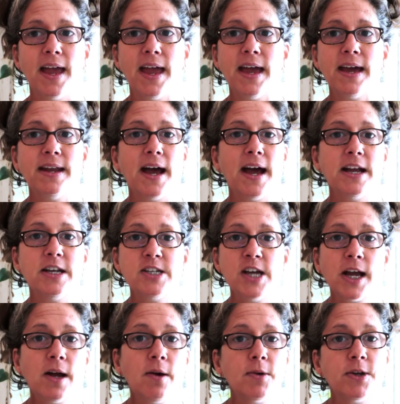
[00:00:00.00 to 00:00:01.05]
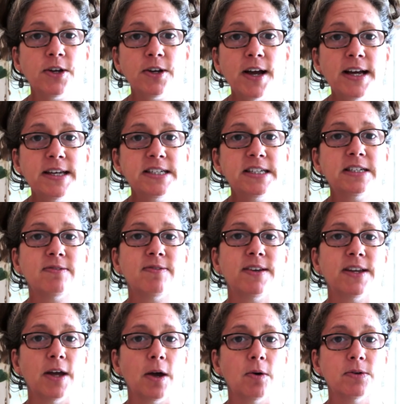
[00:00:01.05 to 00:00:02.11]
And I check out your guys'
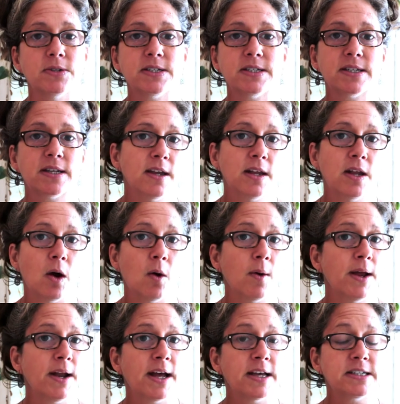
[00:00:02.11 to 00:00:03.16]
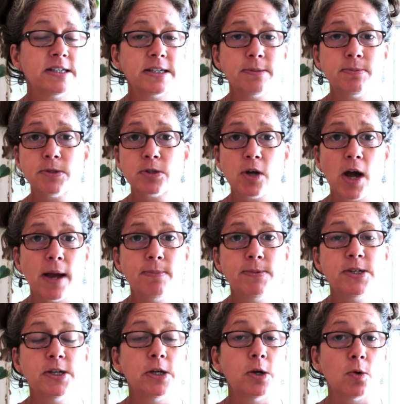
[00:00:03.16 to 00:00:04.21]
videos, you know, and I subscribe
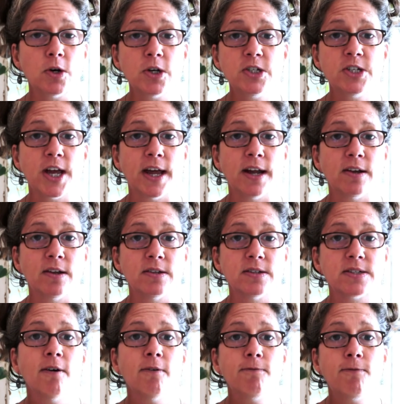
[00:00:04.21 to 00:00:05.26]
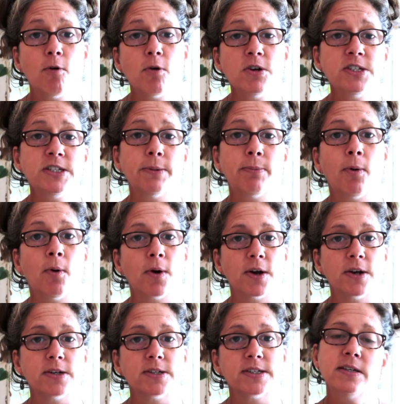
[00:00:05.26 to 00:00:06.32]
to your channels for
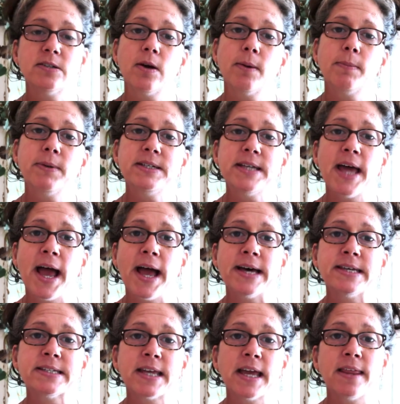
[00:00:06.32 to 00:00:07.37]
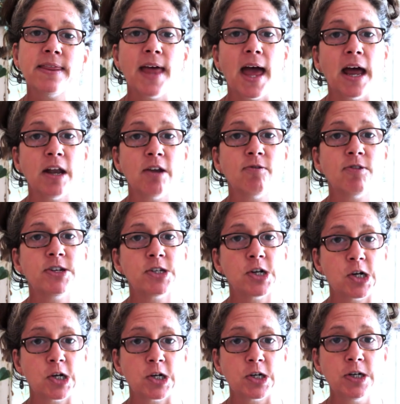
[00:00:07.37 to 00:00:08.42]
support. So I'm just asking that in
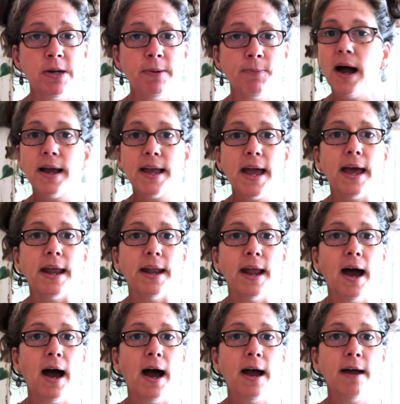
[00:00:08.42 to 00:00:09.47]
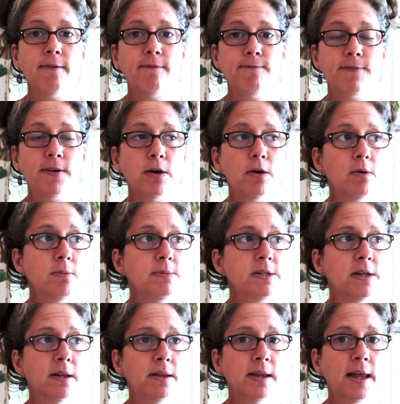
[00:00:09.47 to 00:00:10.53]
return. Again, I've
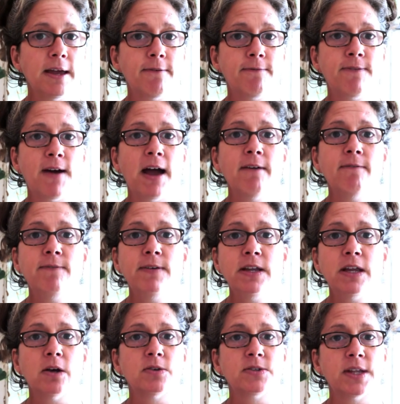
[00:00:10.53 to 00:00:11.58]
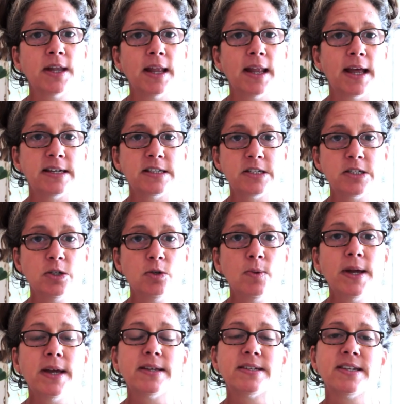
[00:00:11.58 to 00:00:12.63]
filmed like five videos in the last two
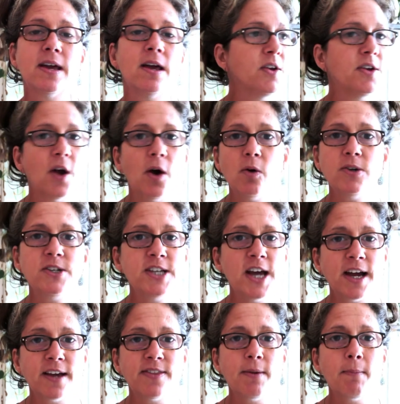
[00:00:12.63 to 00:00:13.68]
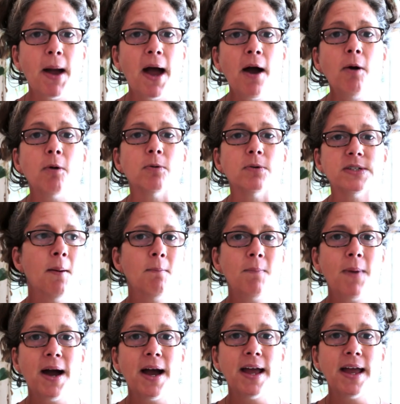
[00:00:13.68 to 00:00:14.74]
weeks. Go check them out.
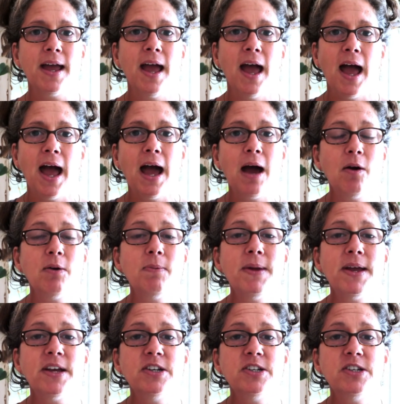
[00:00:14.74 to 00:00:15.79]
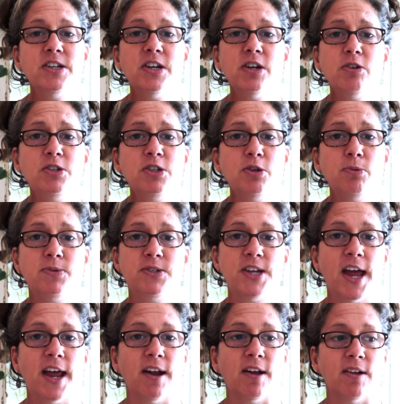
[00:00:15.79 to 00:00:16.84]
My How to Make a YouTube
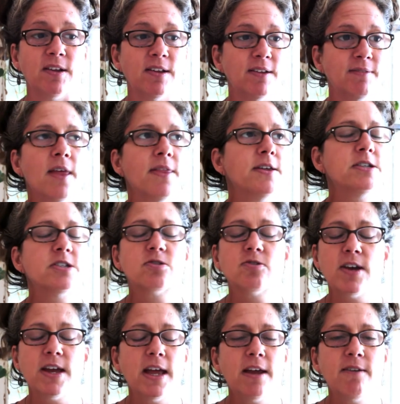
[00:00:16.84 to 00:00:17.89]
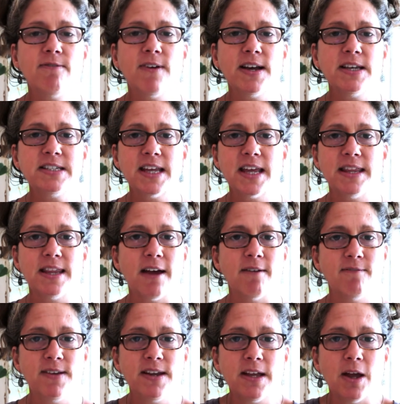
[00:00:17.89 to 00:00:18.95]
channel. There's great advice in
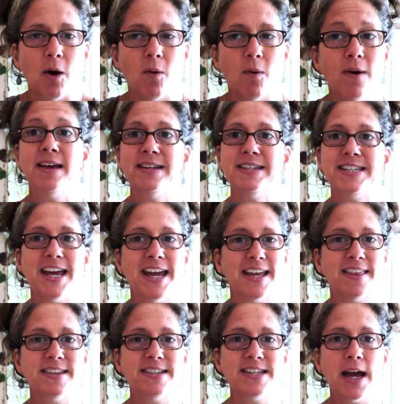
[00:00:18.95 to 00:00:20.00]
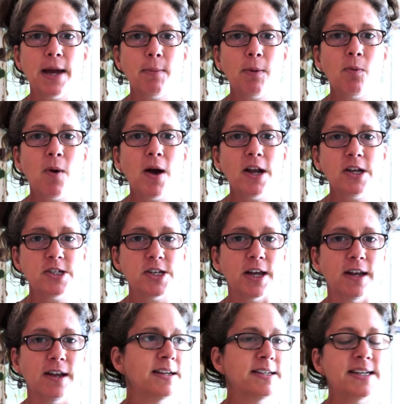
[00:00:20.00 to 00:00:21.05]
that video. Take the time and watch
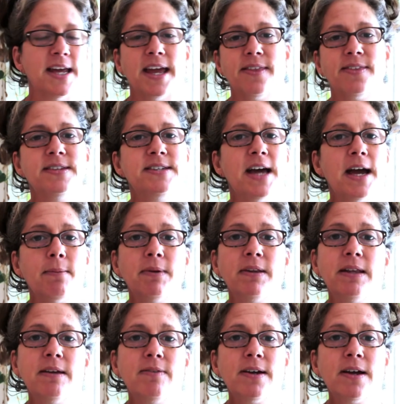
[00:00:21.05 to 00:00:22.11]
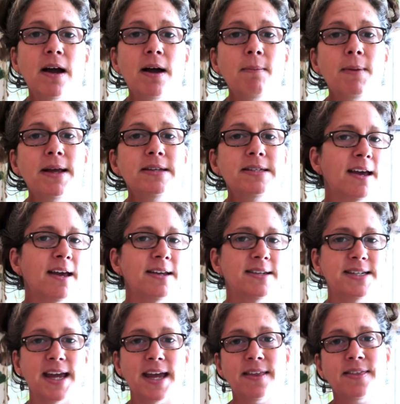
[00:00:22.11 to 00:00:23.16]
it. Take the time to leave a comment.
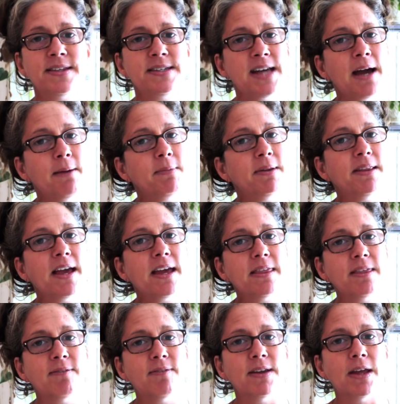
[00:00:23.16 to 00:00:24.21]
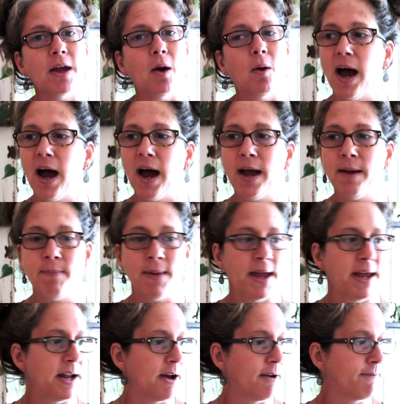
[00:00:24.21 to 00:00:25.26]
Take the time to like the video. I
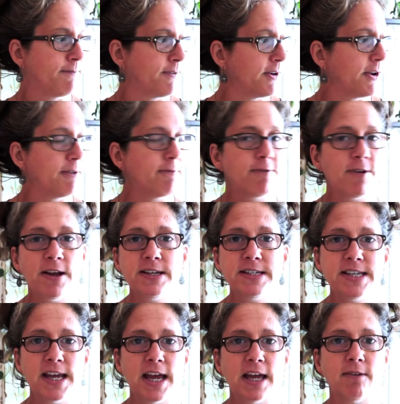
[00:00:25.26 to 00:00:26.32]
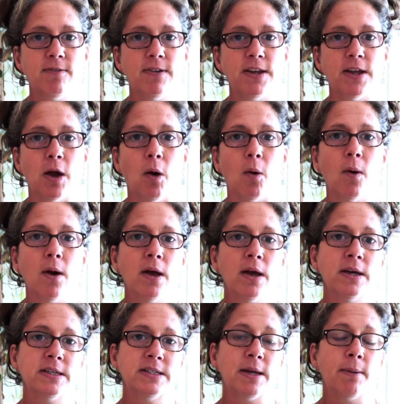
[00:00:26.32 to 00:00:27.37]
made a furry friend tag video.
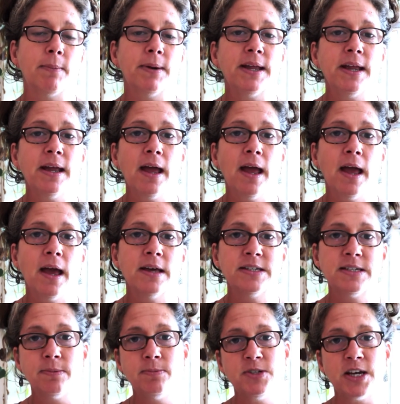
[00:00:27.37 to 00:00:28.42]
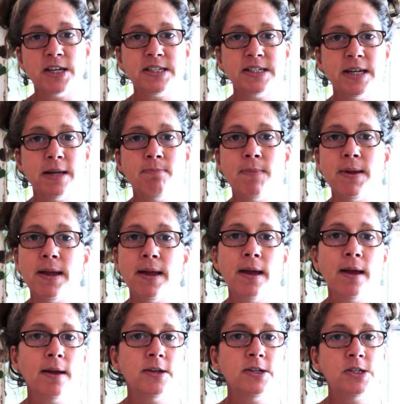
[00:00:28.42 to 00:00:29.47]
Somebody suggested
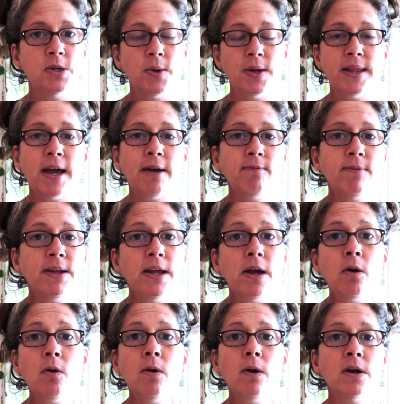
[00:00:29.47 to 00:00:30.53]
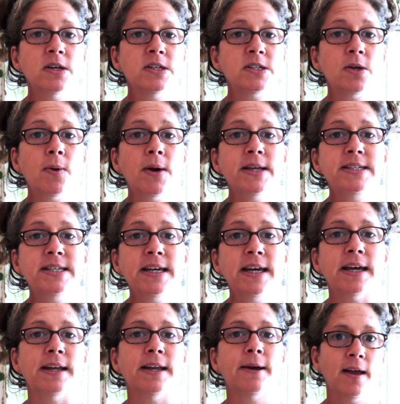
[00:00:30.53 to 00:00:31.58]
me doing that video, so I
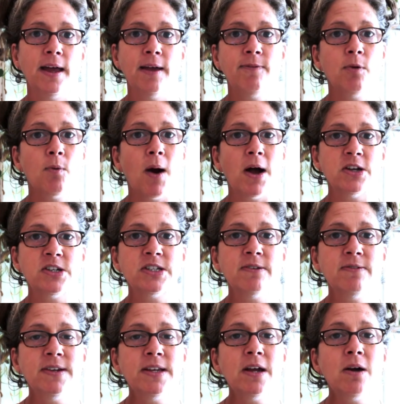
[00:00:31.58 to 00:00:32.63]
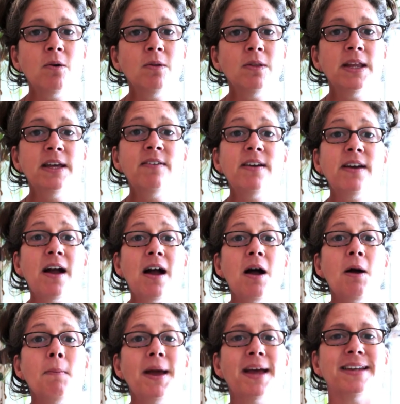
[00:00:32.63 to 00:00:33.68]
did. If you watched the video, leave a
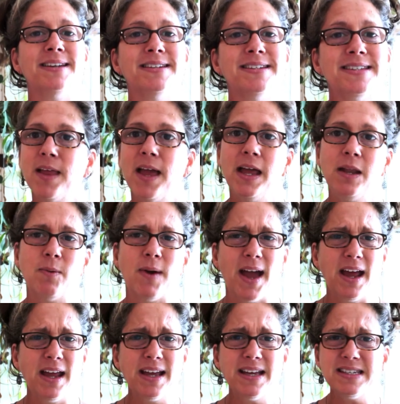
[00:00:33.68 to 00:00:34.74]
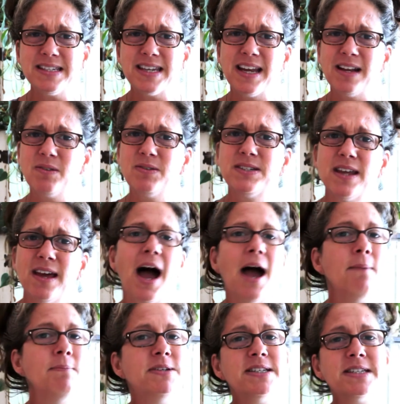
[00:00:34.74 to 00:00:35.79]
comment. Anyway, I guess I don't,
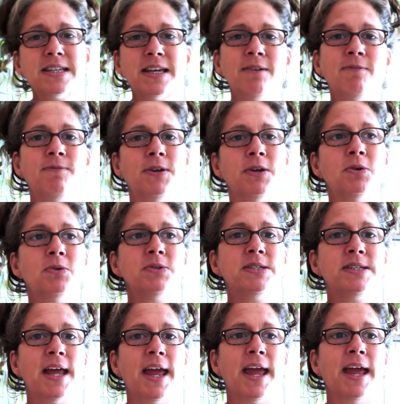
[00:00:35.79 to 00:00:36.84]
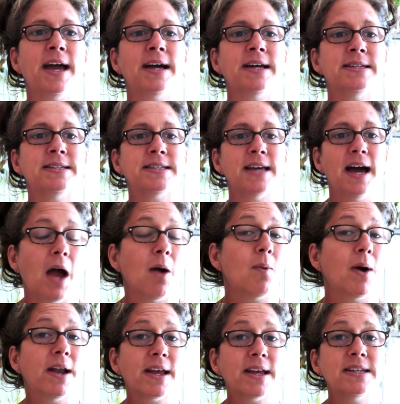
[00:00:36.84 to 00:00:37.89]
I'm just confused and I
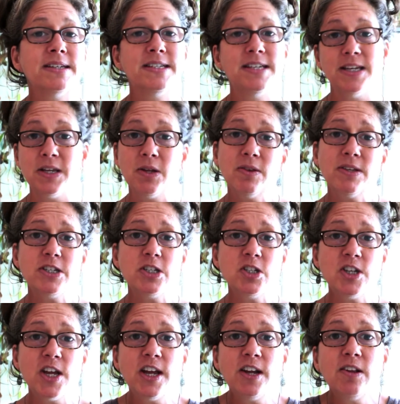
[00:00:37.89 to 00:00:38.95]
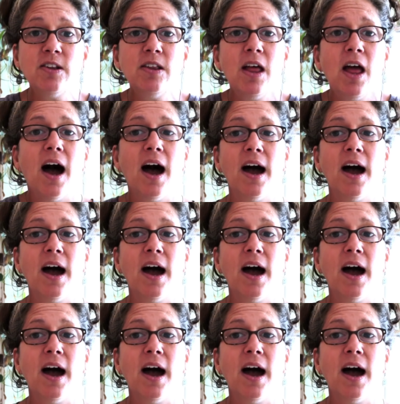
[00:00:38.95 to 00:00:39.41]
want to continue this channel.